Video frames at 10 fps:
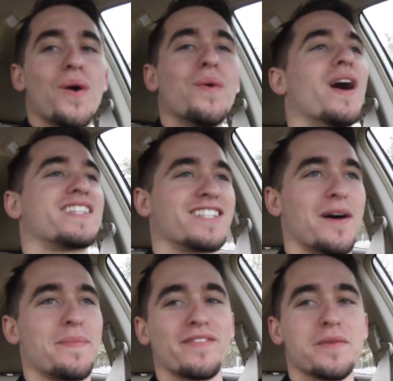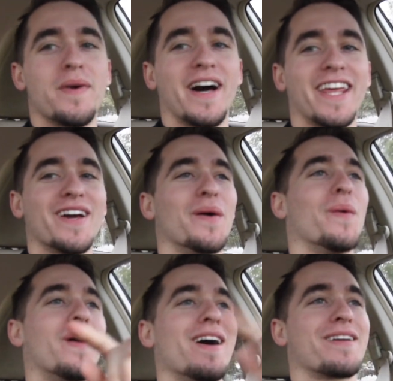What's up, everybody?
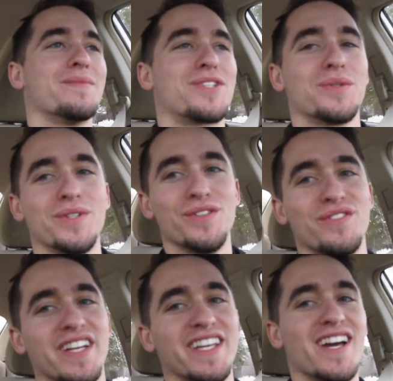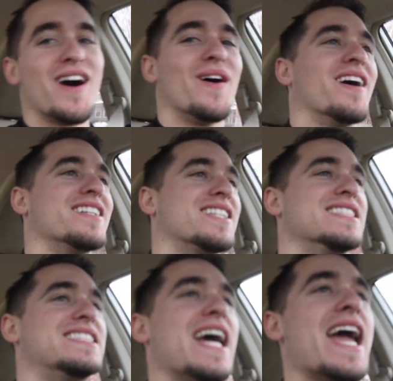Welcome to a new video.
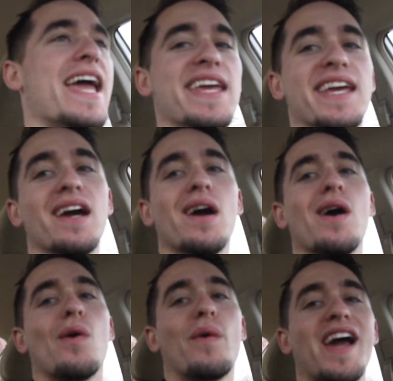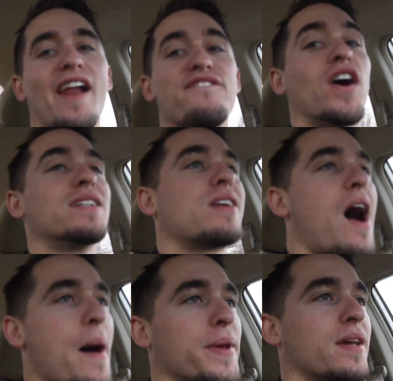Today we got a fun
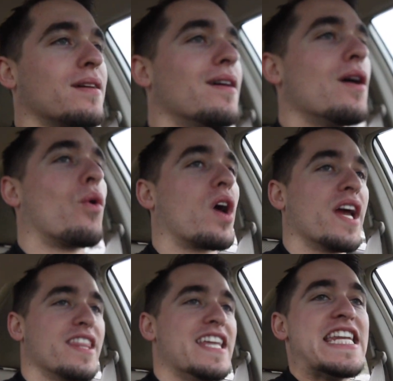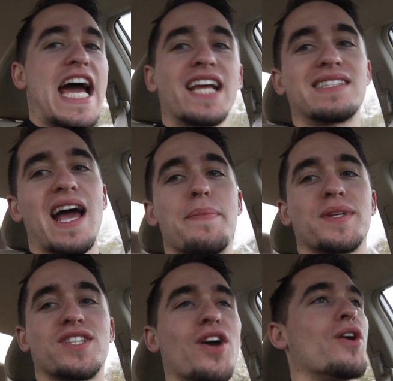topic. We're hitting the next
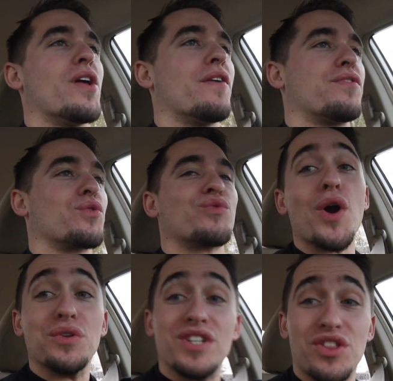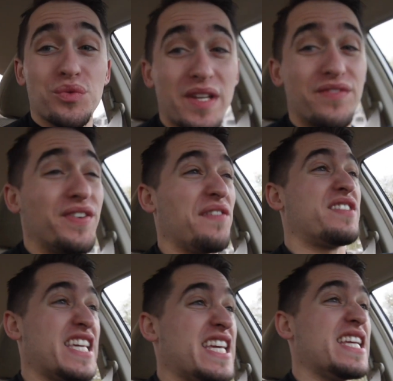episode of the Road to
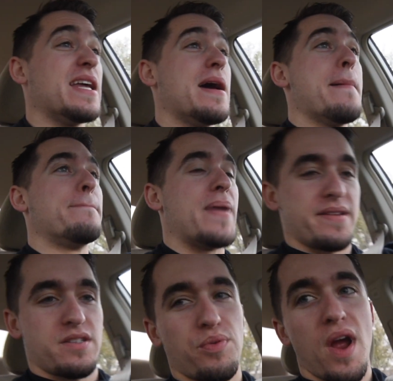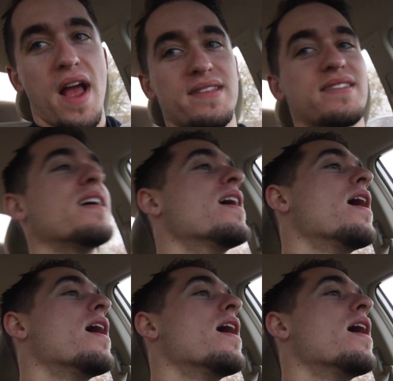315 bench press.